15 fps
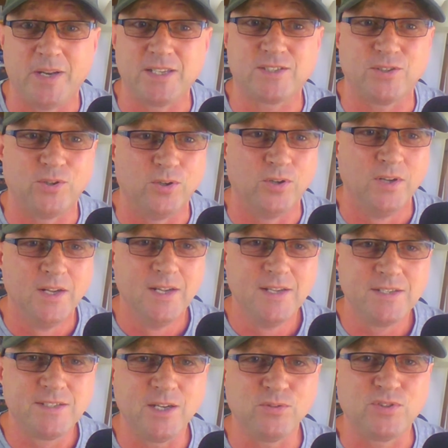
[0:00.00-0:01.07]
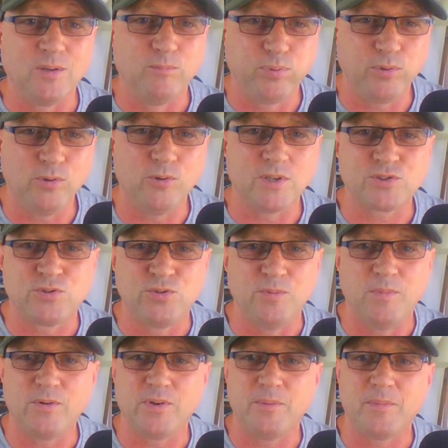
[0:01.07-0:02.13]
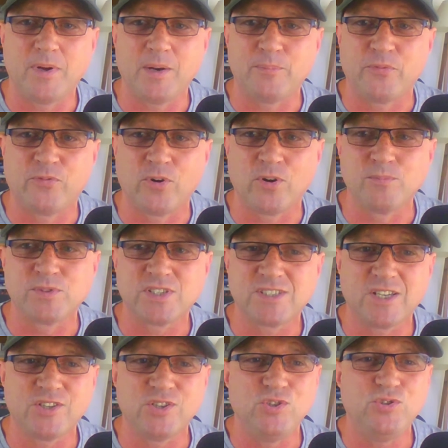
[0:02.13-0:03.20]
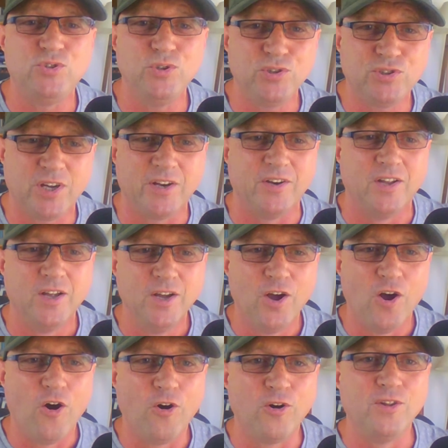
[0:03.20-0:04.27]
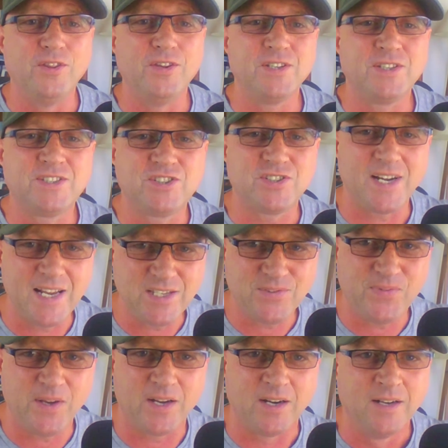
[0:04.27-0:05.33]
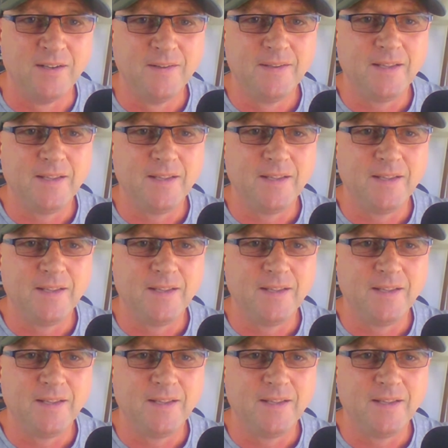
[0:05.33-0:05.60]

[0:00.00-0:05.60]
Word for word: minutes ago Celtic blow as 2 million man performs a sudden U turn on the transfer.